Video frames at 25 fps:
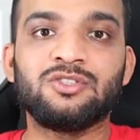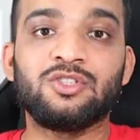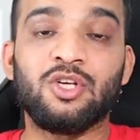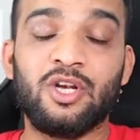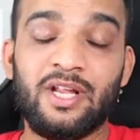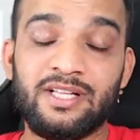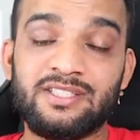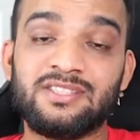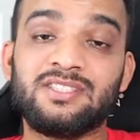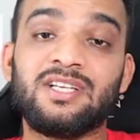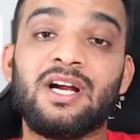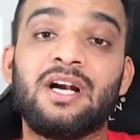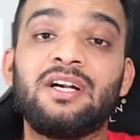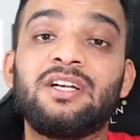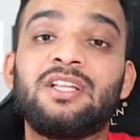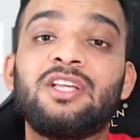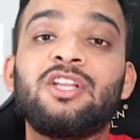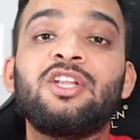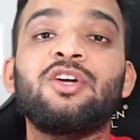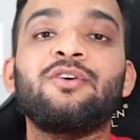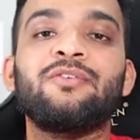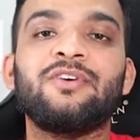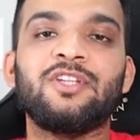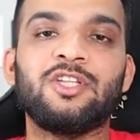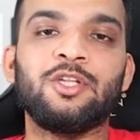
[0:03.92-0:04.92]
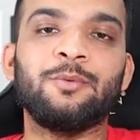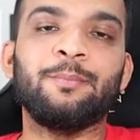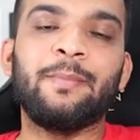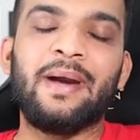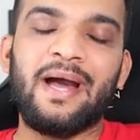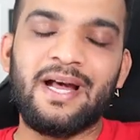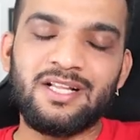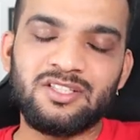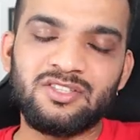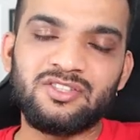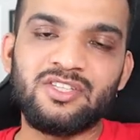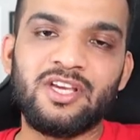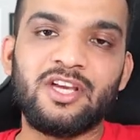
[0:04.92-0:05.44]
So let's continue with the
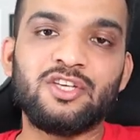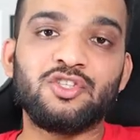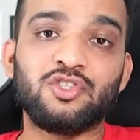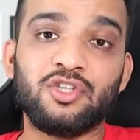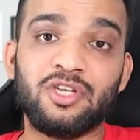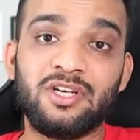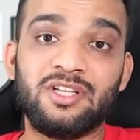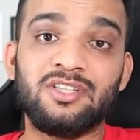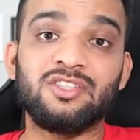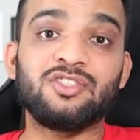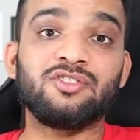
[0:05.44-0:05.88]
math section